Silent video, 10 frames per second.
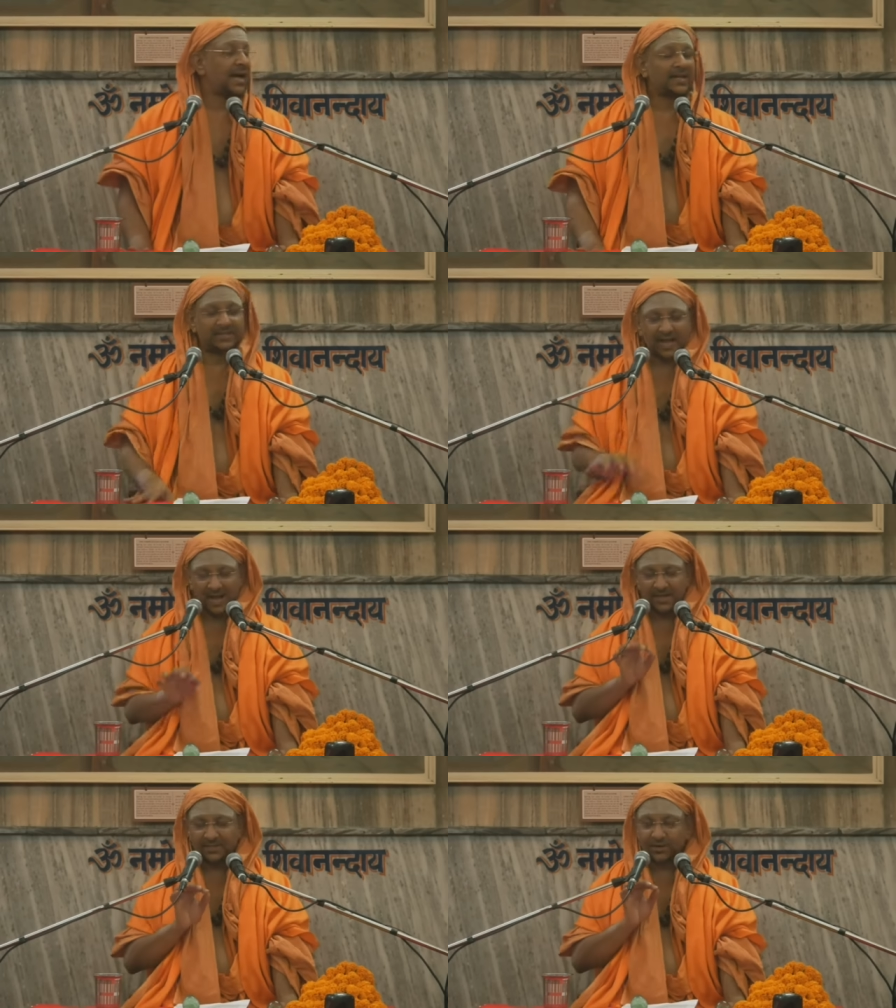And
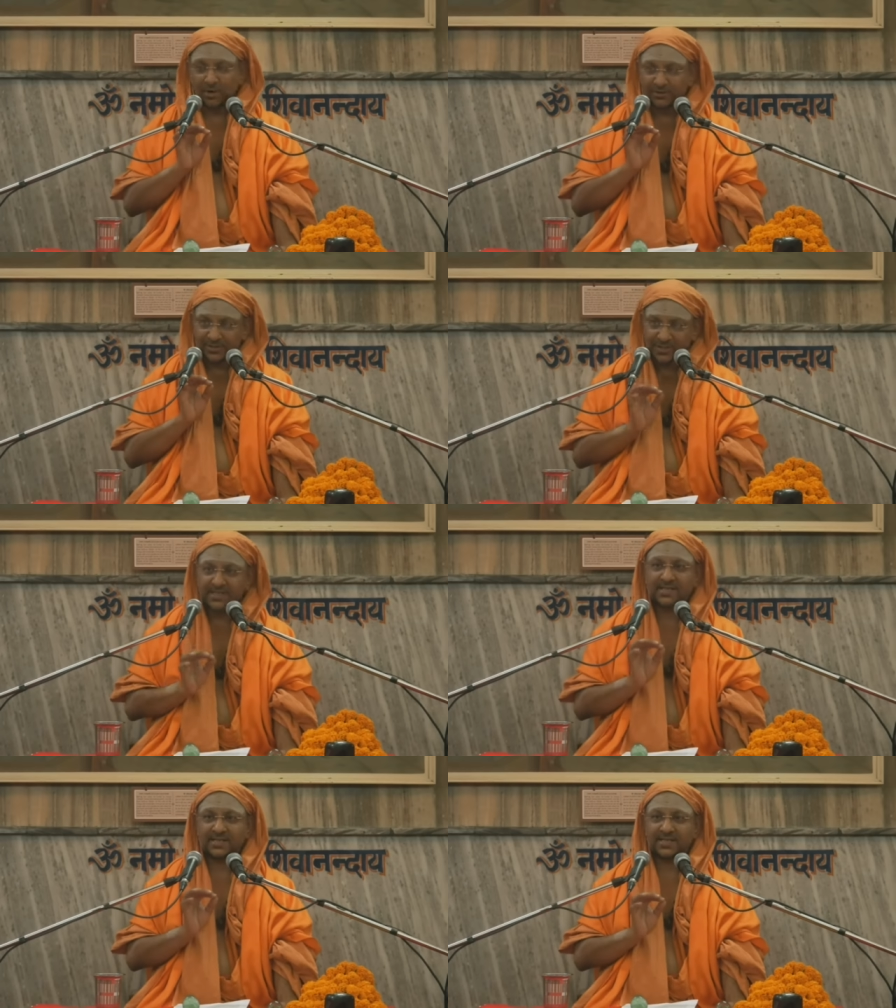that
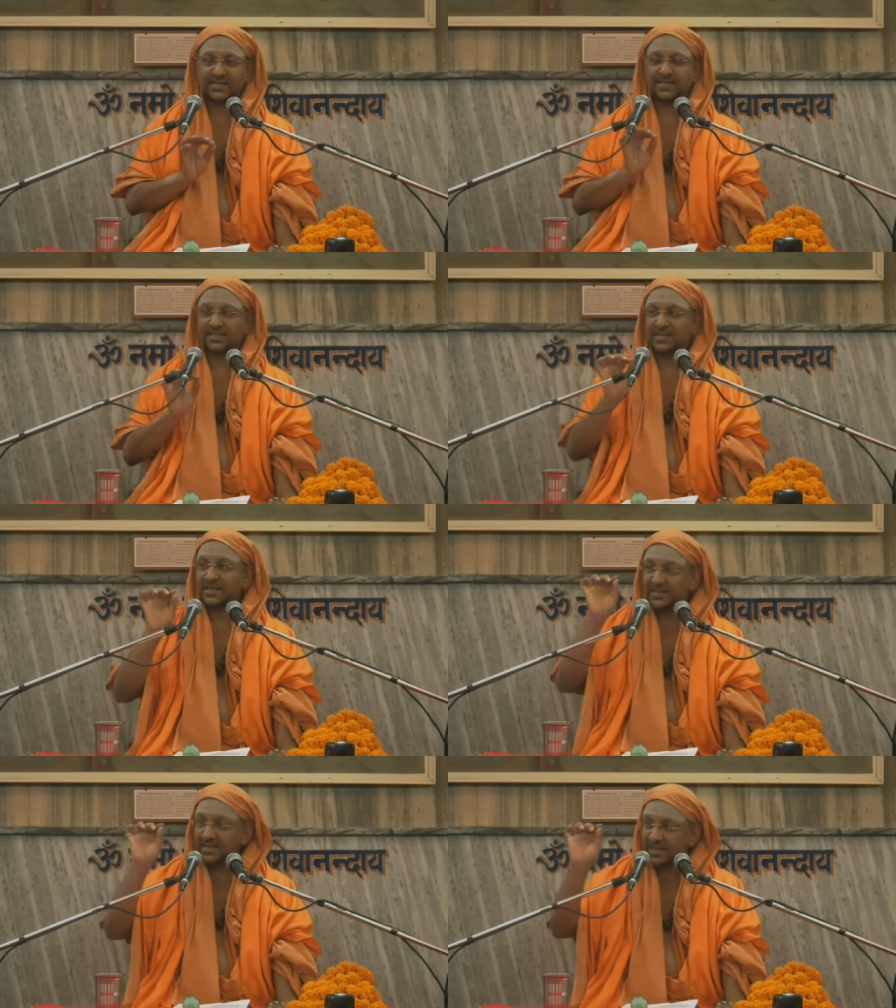consciousness,
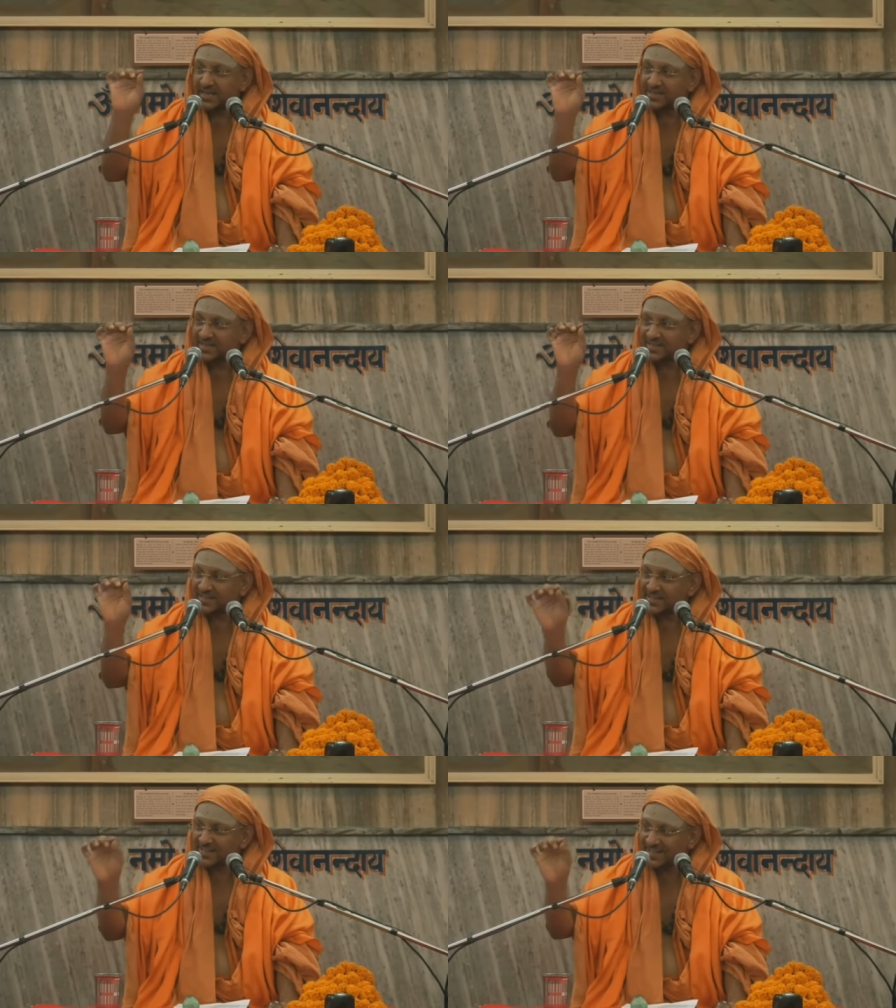it is
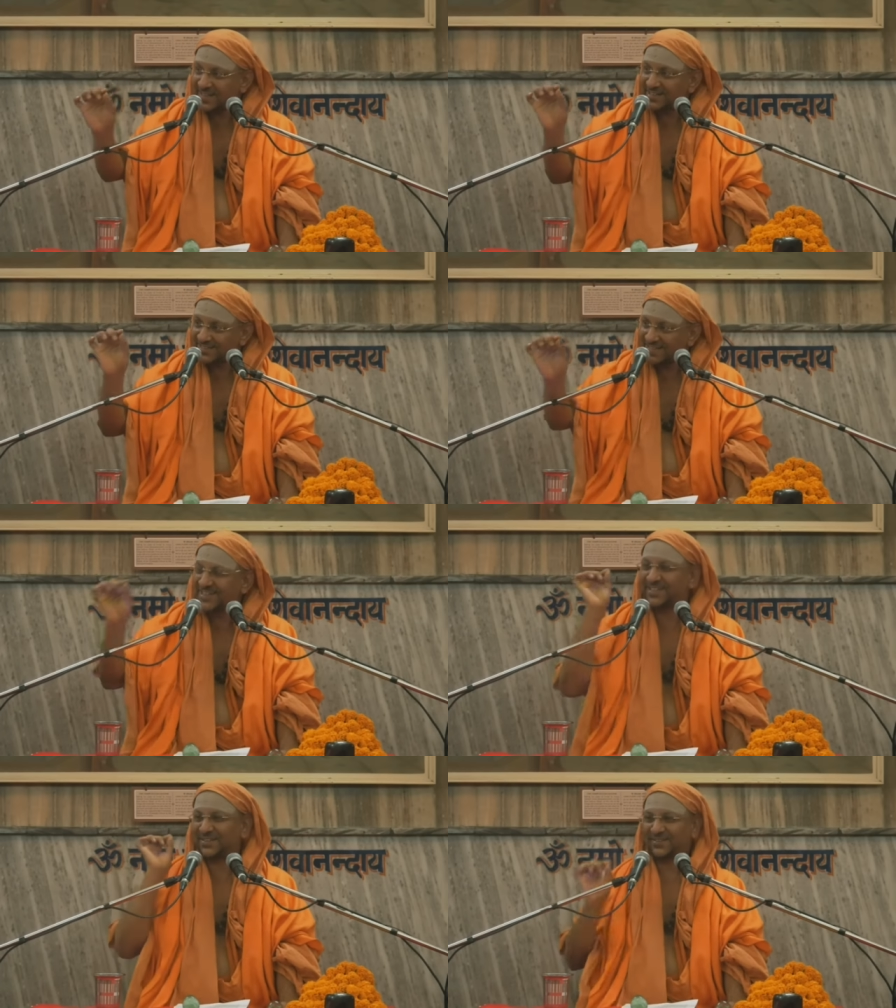here
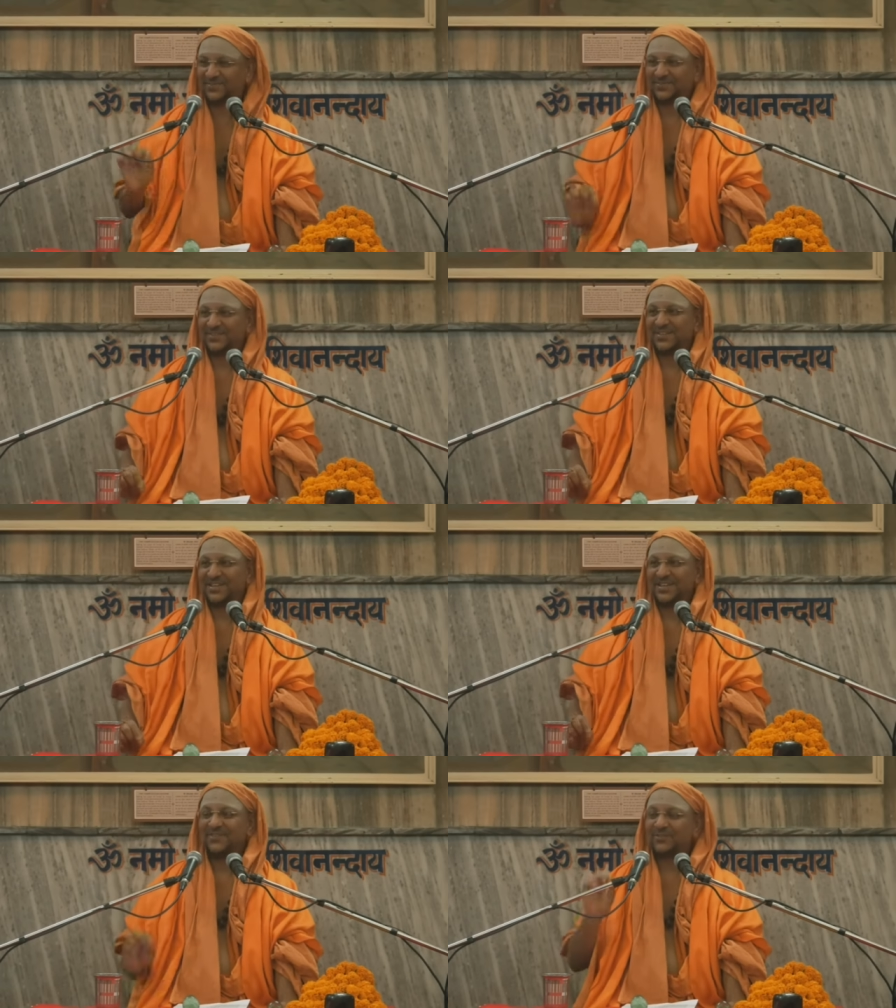sitting.
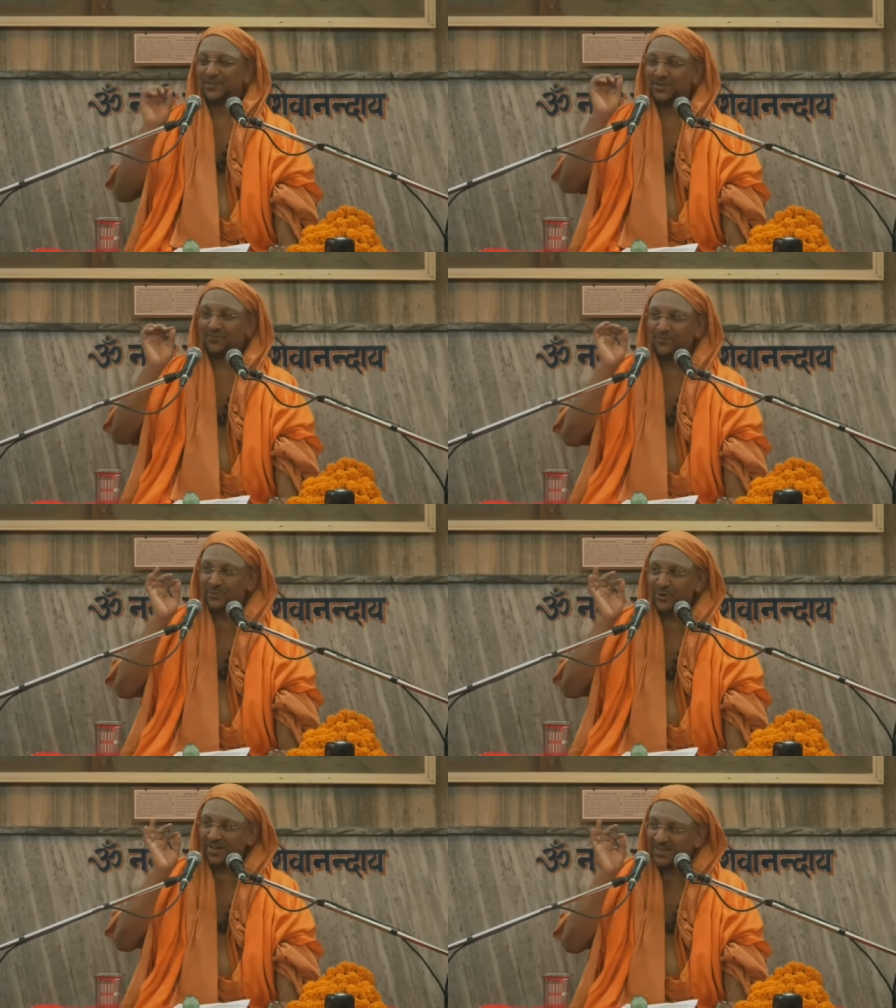You are